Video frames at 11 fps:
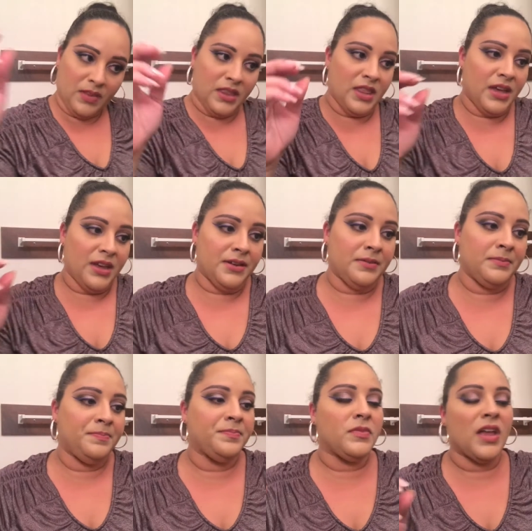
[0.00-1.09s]
Then,
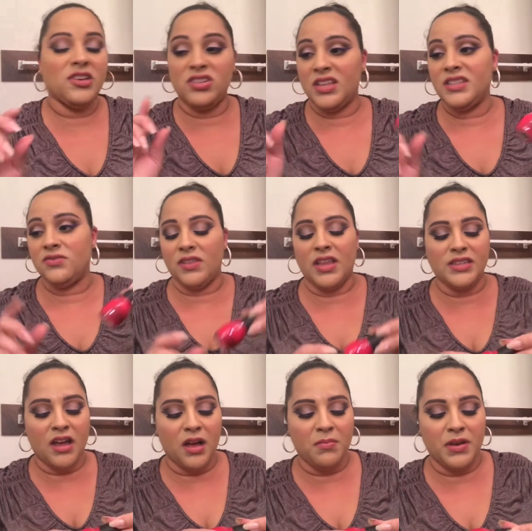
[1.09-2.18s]
actually that's not, that's a
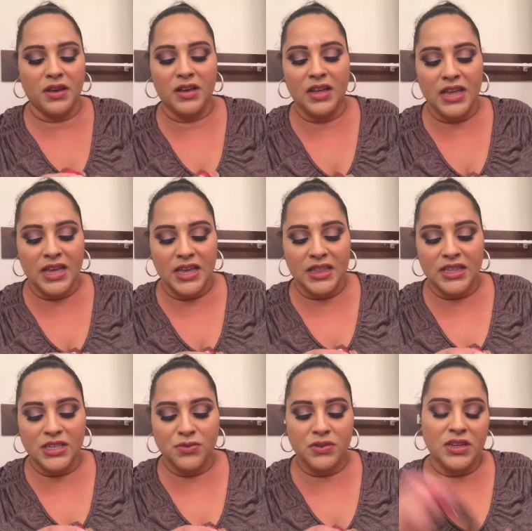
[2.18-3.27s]
hot pink.
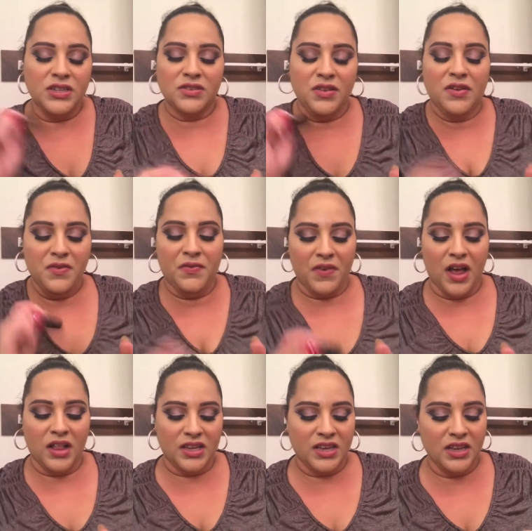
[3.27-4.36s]
This one is
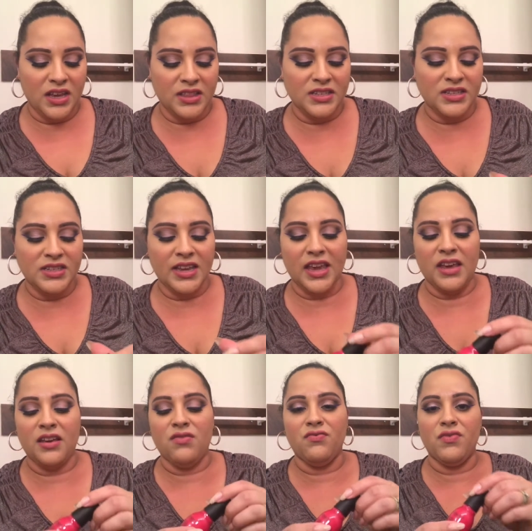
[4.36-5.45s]
Folly, and this is like
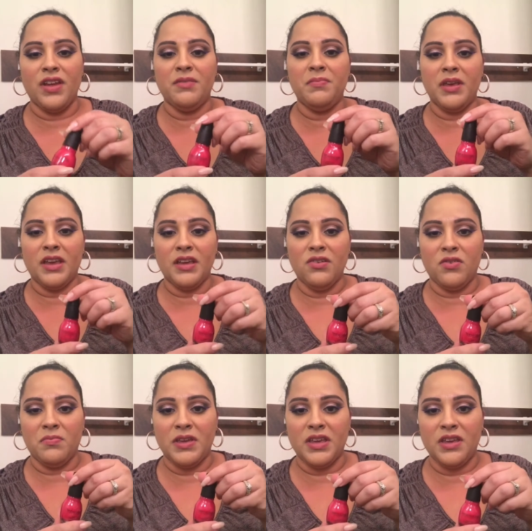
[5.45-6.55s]
a red pink or
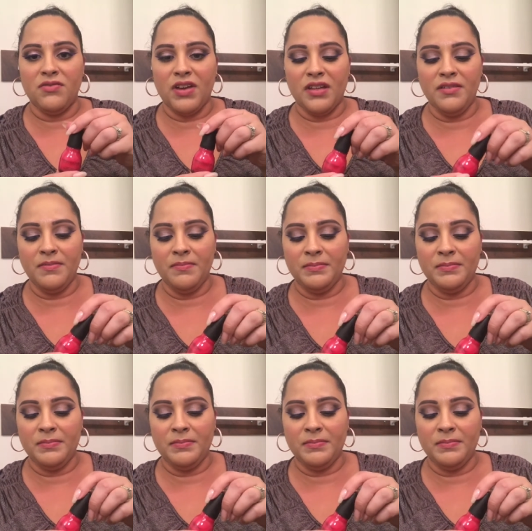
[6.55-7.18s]
pinky red.